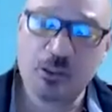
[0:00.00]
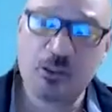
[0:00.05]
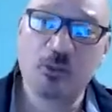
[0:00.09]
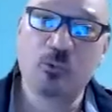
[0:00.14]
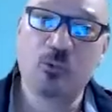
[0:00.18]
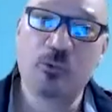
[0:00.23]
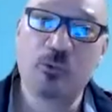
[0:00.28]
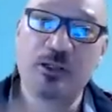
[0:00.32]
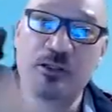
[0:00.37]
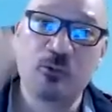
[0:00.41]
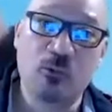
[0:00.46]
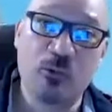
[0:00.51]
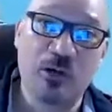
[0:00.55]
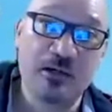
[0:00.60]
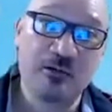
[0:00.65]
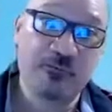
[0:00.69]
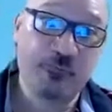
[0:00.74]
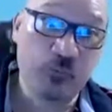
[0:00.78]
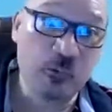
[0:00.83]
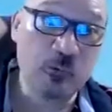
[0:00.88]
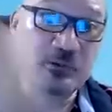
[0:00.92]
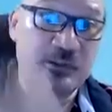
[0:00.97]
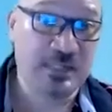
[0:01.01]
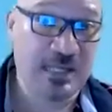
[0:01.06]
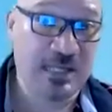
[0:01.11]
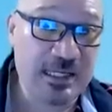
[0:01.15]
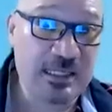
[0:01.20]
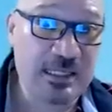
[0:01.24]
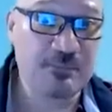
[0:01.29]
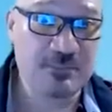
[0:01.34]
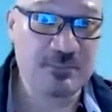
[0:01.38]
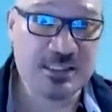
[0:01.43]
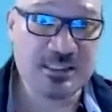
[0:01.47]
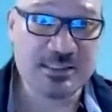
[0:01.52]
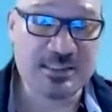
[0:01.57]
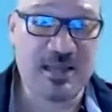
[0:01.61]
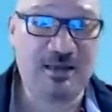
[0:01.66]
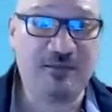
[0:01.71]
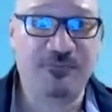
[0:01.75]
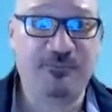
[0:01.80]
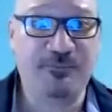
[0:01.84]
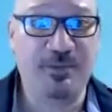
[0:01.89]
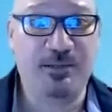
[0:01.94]
with one full-time
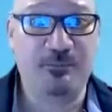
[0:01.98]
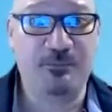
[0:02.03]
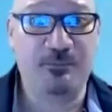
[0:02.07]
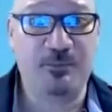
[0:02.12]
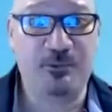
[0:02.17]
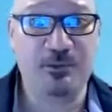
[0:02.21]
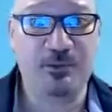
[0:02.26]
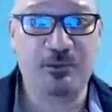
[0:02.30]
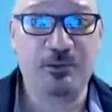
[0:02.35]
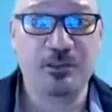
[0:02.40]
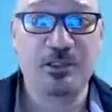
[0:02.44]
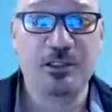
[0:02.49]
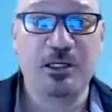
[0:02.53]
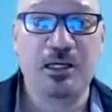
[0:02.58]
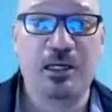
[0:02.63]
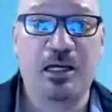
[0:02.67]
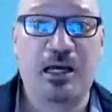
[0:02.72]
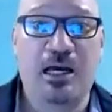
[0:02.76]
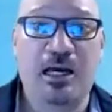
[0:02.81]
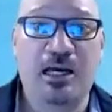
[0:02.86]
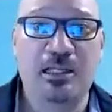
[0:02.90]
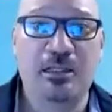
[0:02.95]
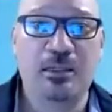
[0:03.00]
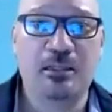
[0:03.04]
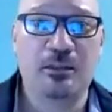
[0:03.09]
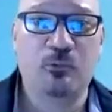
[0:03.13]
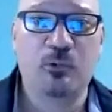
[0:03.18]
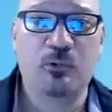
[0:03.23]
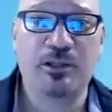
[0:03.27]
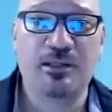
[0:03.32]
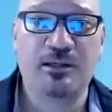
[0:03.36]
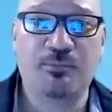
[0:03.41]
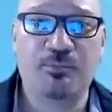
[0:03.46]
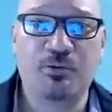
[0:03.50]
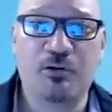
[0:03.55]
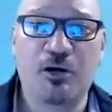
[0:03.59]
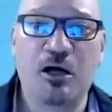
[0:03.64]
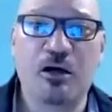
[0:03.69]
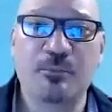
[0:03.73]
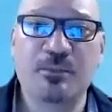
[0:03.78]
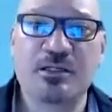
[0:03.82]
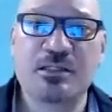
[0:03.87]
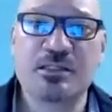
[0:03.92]
staff member, and with the
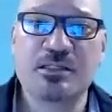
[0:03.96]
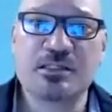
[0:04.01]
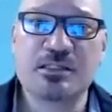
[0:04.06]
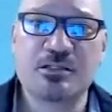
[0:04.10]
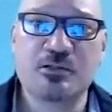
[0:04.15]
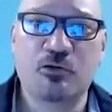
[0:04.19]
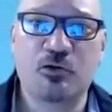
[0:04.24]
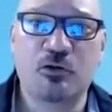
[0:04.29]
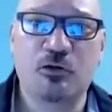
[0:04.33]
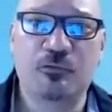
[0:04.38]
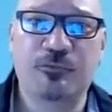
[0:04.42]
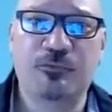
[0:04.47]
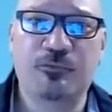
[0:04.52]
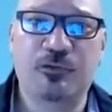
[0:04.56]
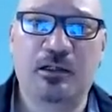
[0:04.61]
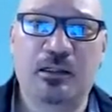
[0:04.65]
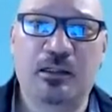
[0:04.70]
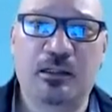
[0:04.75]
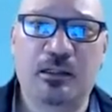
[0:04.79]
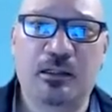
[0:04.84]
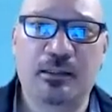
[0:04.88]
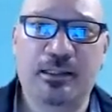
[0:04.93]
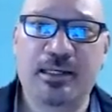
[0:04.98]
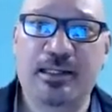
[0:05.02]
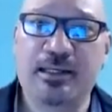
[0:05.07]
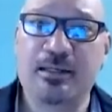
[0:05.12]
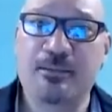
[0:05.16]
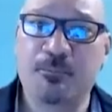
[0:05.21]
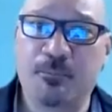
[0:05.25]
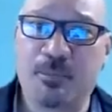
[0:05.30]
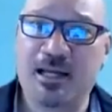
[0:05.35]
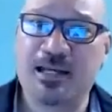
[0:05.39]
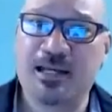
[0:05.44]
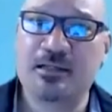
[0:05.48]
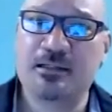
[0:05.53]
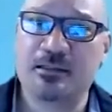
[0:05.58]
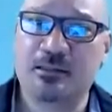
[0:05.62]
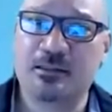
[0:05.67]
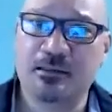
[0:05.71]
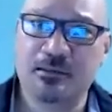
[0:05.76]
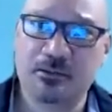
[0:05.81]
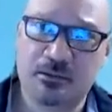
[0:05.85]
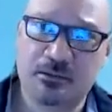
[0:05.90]
promise of getting back
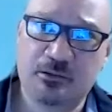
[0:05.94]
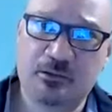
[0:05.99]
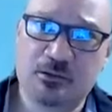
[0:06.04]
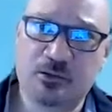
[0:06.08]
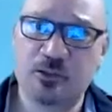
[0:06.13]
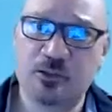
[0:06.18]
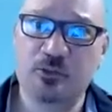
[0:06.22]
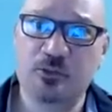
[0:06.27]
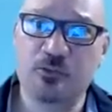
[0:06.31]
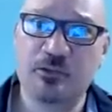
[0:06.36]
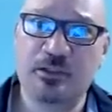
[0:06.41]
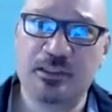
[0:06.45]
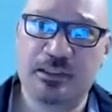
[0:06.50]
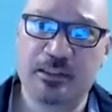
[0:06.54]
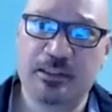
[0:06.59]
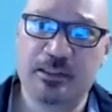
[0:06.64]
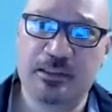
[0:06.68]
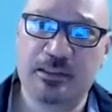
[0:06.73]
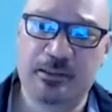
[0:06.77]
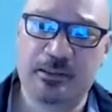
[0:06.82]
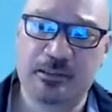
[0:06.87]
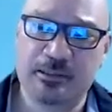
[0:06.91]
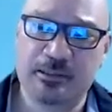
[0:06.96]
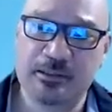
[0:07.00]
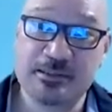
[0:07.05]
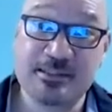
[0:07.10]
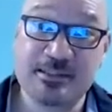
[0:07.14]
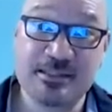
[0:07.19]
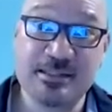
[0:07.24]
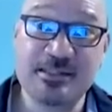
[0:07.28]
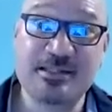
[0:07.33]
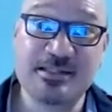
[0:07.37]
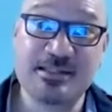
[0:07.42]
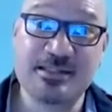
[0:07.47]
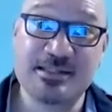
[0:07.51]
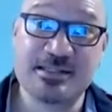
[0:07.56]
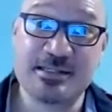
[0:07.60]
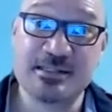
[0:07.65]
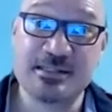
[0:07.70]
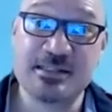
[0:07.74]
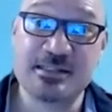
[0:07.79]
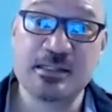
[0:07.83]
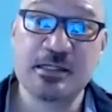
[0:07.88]
to the
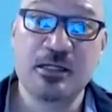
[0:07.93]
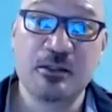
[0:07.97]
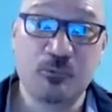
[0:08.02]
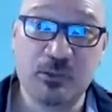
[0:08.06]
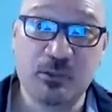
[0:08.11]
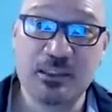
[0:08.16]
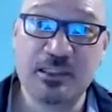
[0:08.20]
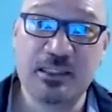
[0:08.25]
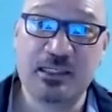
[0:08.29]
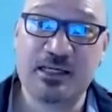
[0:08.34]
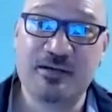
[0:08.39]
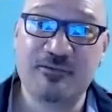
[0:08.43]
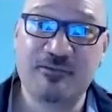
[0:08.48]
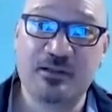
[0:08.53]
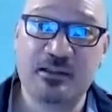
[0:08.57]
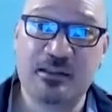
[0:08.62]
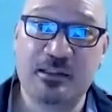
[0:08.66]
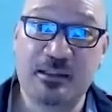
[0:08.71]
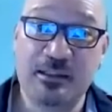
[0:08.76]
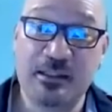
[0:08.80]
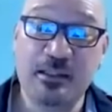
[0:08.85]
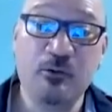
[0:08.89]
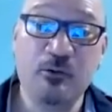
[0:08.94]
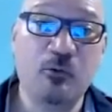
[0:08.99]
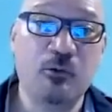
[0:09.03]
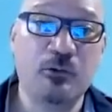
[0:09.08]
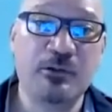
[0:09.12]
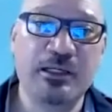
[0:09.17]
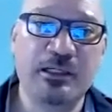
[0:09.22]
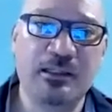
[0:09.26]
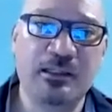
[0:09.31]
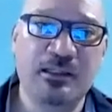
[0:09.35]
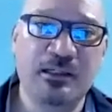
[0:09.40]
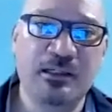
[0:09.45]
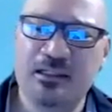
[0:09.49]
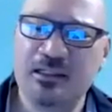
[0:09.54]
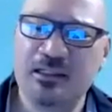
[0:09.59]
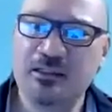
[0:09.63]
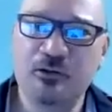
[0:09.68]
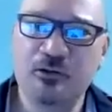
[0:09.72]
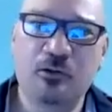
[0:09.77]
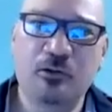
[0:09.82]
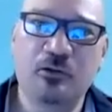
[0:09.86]
citizens when they have an inquiry
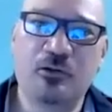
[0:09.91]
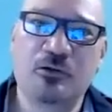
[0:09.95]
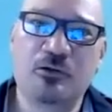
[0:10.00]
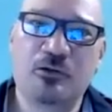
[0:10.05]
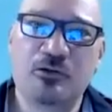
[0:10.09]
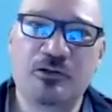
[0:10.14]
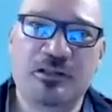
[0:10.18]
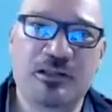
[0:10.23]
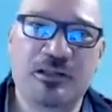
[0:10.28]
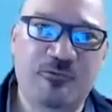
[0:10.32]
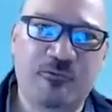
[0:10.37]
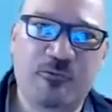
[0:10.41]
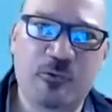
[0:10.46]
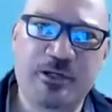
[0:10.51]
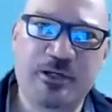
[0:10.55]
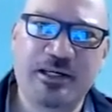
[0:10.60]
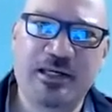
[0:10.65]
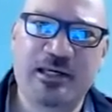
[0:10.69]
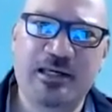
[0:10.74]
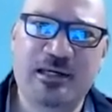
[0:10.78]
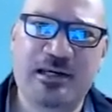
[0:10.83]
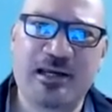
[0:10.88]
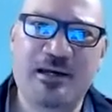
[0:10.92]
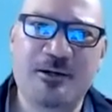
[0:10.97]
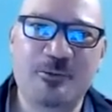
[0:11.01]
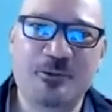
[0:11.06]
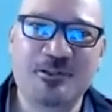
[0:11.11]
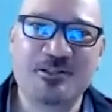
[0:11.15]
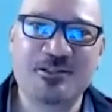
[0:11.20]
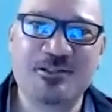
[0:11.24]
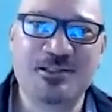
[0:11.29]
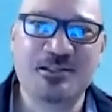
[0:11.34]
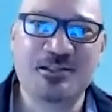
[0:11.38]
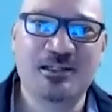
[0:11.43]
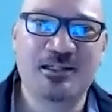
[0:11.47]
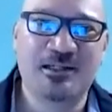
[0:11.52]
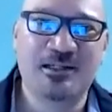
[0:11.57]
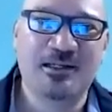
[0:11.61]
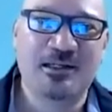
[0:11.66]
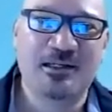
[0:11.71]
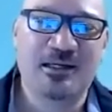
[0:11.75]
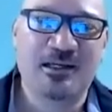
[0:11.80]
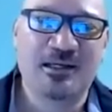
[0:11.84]
in no longer than 48 hours.
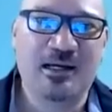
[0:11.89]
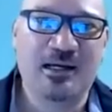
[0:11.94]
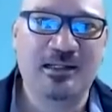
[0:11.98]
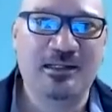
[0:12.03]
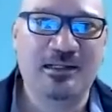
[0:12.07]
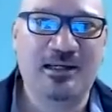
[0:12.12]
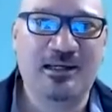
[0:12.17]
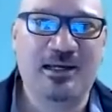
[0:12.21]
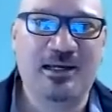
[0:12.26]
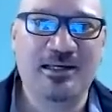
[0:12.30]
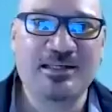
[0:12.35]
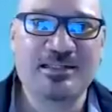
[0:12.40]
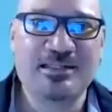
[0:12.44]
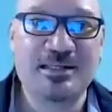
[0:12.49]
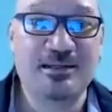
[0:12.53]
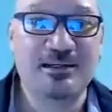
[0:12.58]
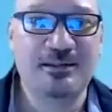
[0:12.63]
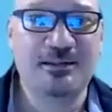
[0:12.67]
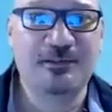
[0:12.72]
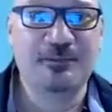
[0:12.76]
And I said,